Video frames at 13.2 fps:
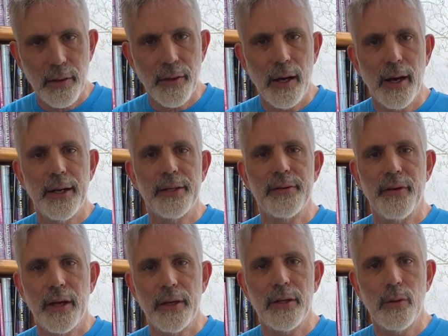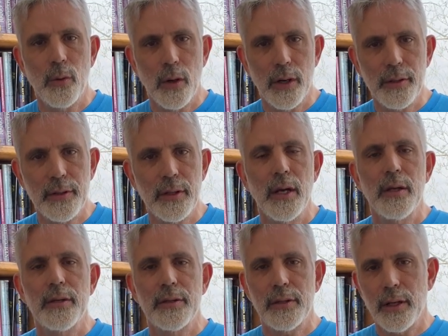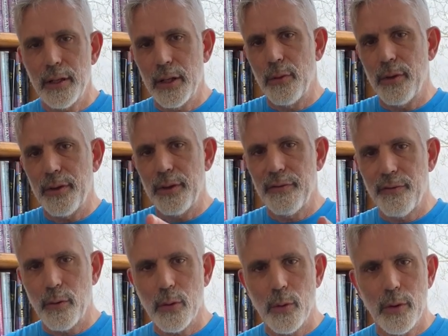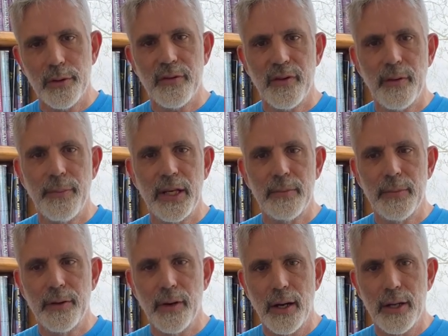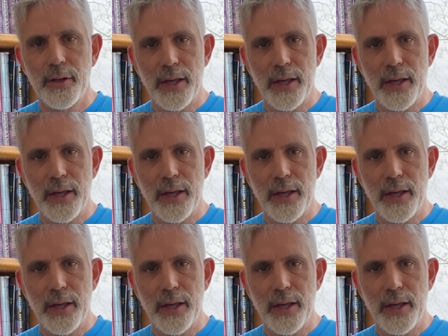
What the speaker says: the highest value was studying within the 4 walls of the Beit Midrash.